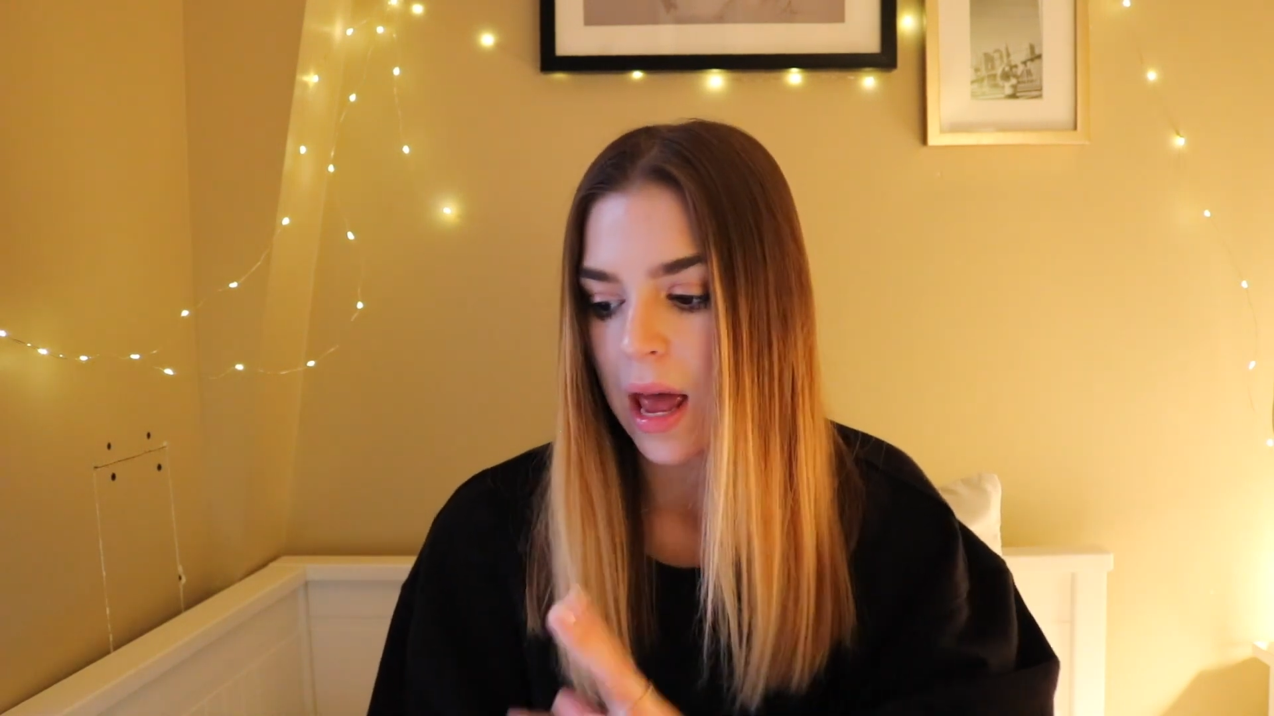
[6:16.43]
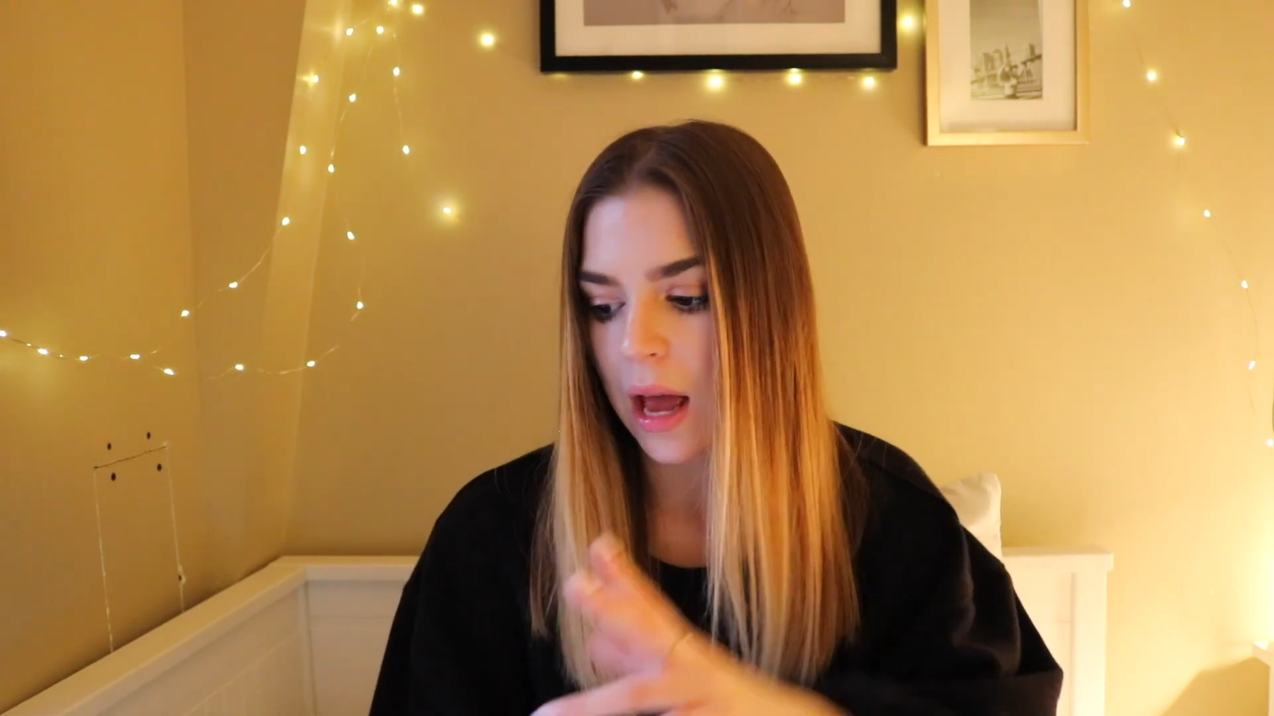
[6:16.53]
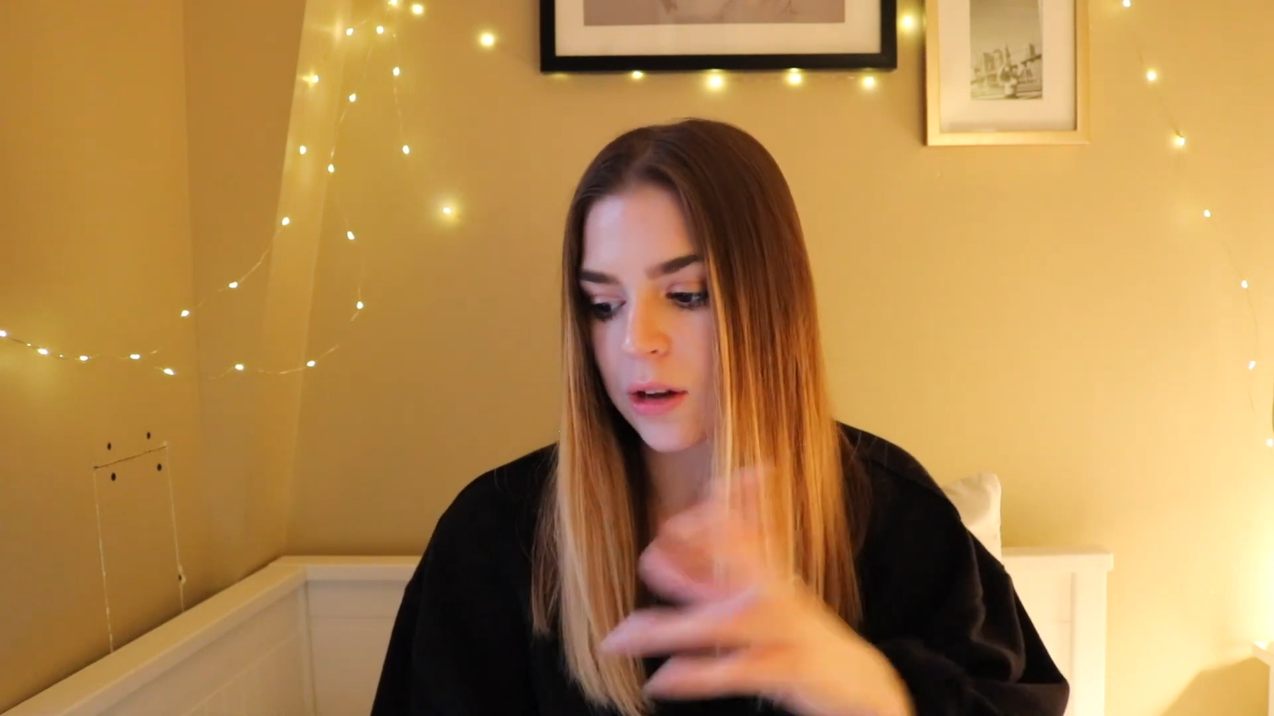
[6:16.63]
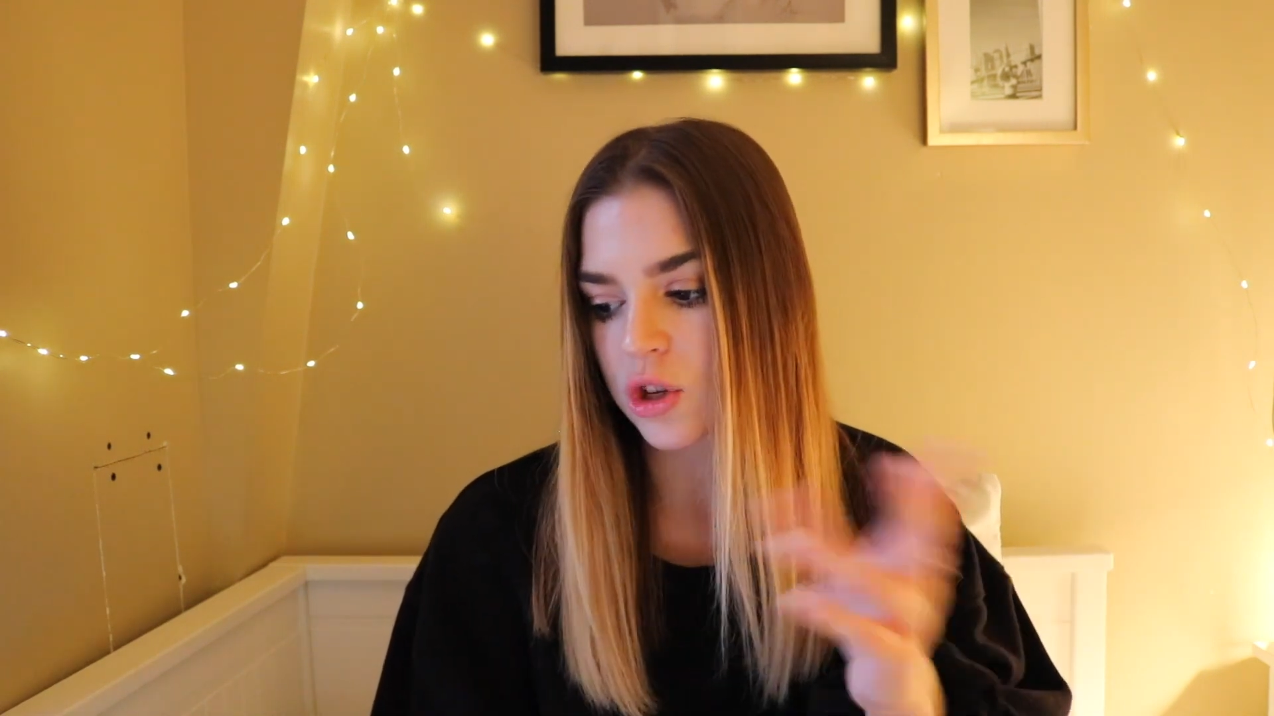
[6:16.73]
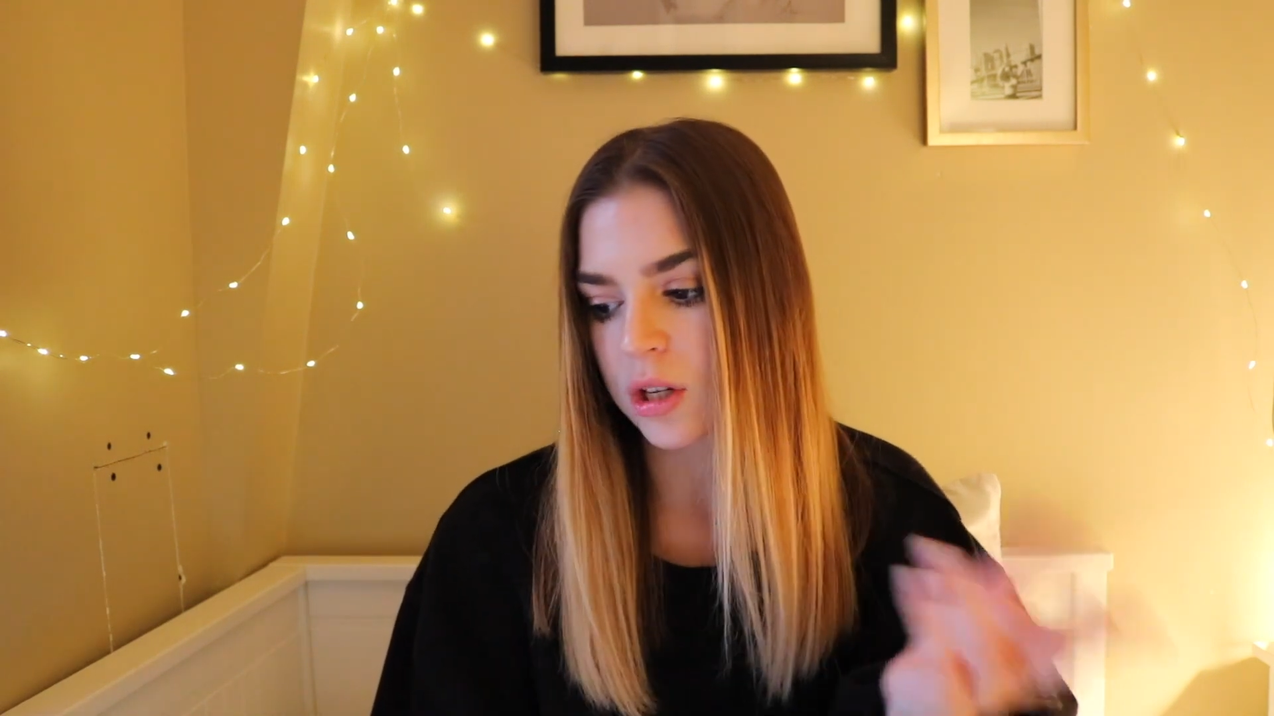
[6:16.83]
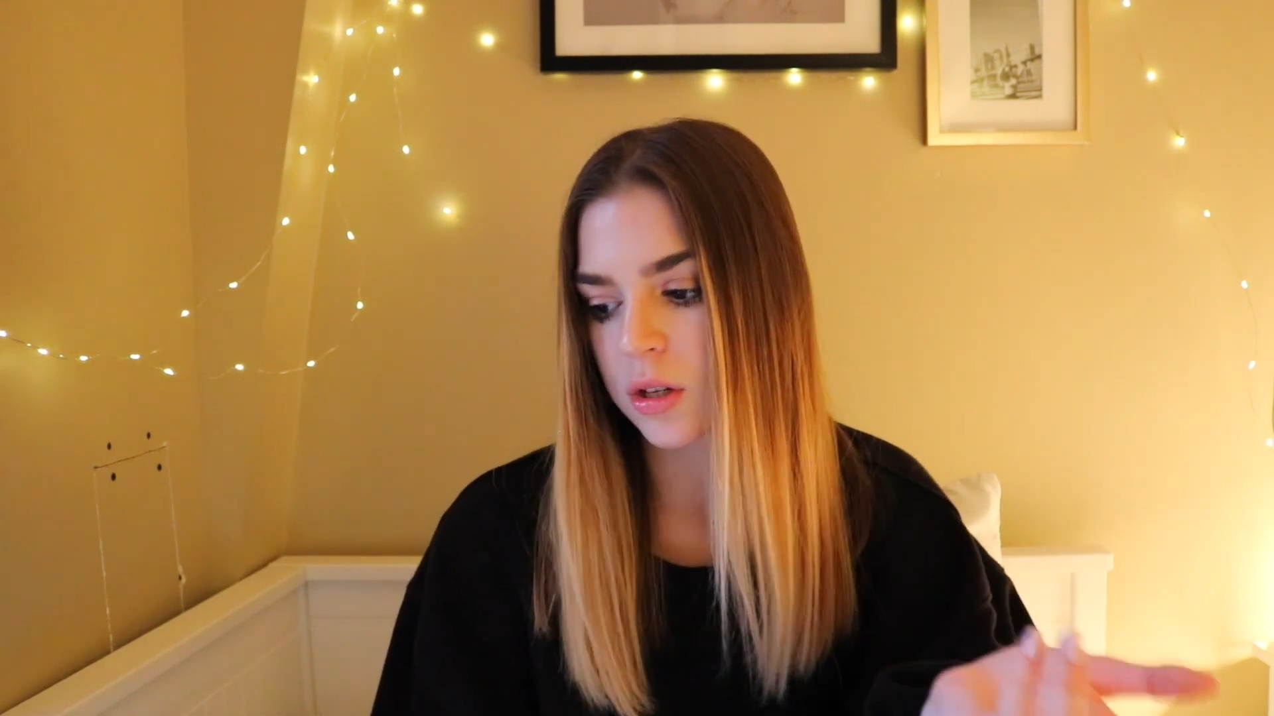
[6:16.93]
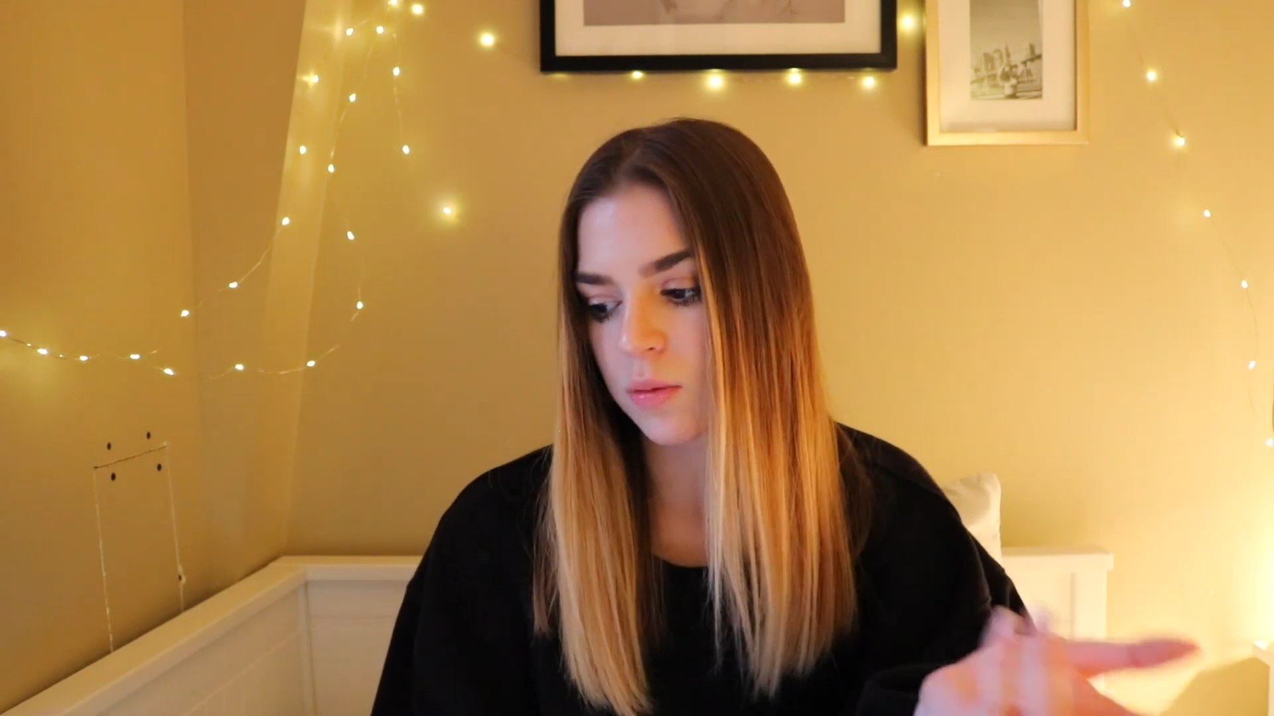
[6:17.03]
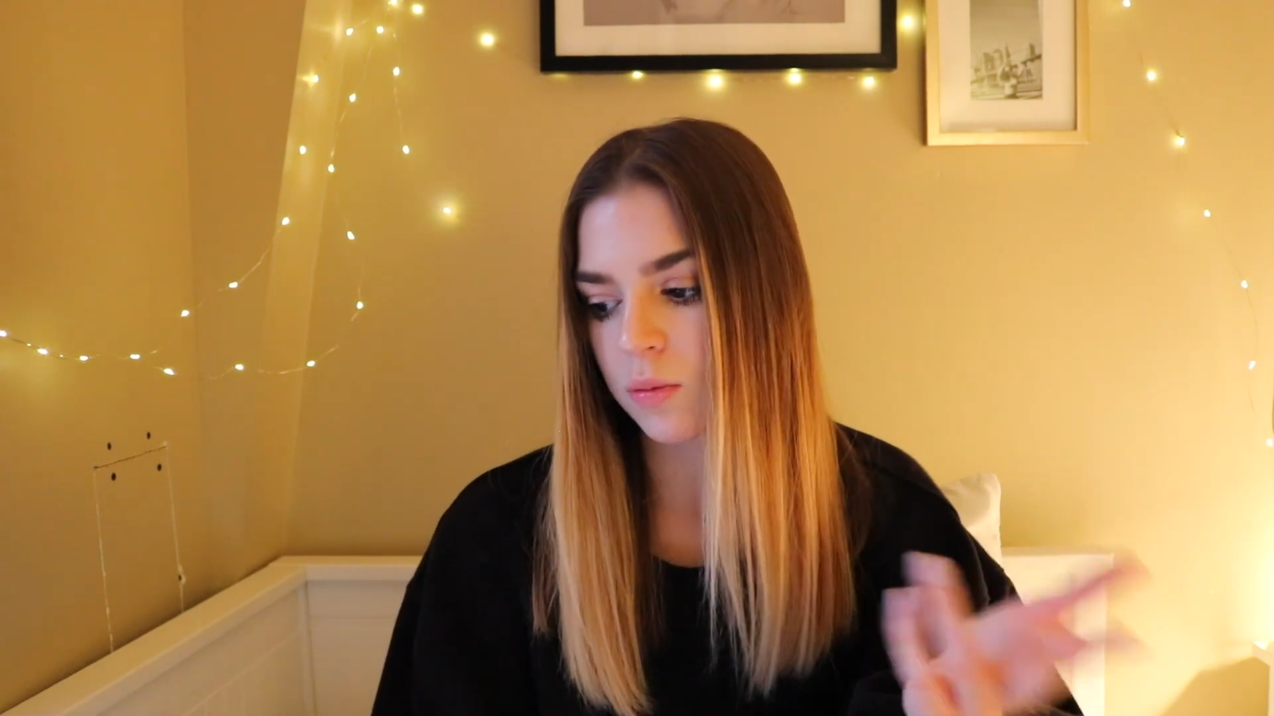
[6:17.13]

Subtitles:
and just